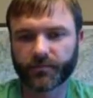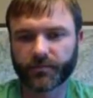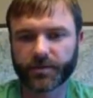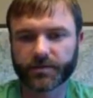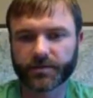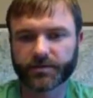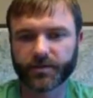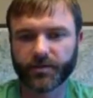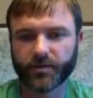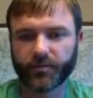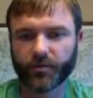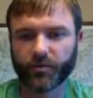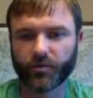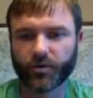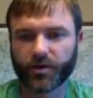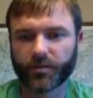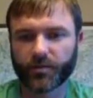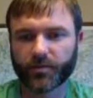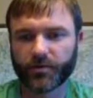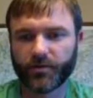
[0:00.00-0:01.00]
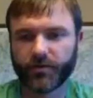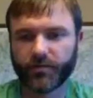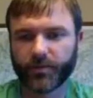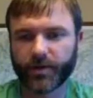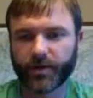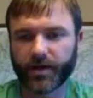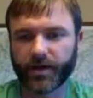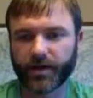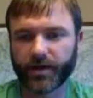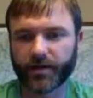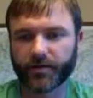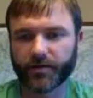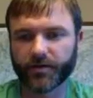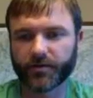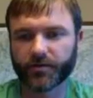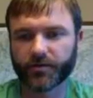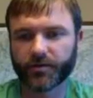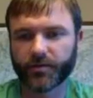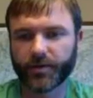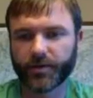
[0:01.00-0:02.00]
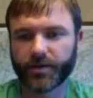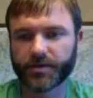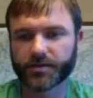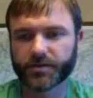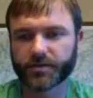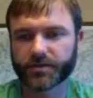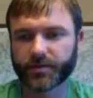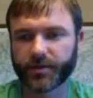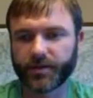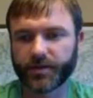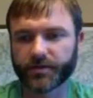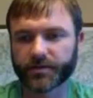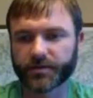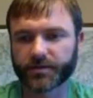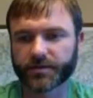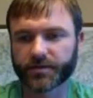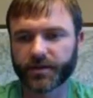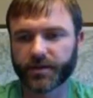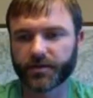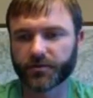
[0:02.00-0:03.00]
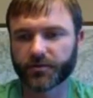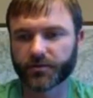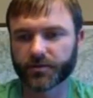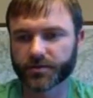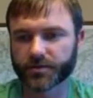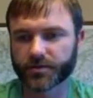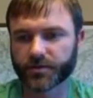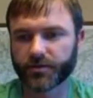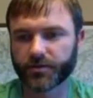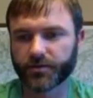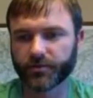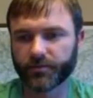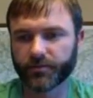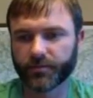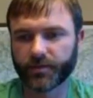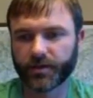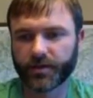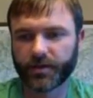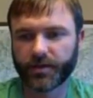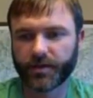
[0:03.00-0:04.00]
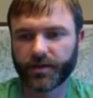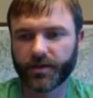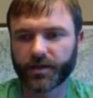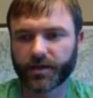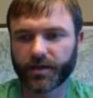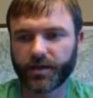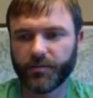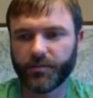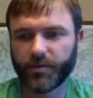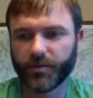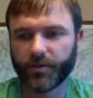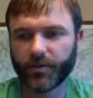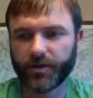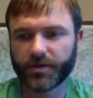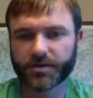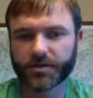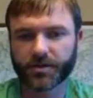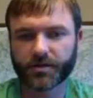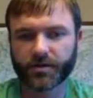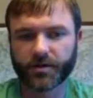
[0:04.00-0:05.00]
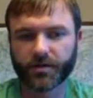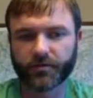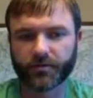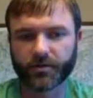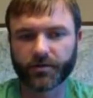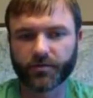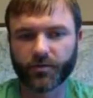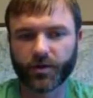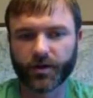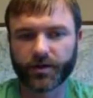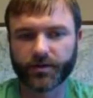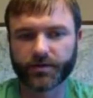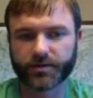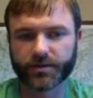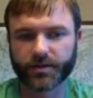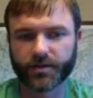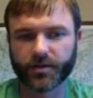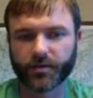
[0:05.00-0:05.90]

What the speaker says: Slip the waterproof pad under the patient's penis and or scrotum. Keep the patient covered while you set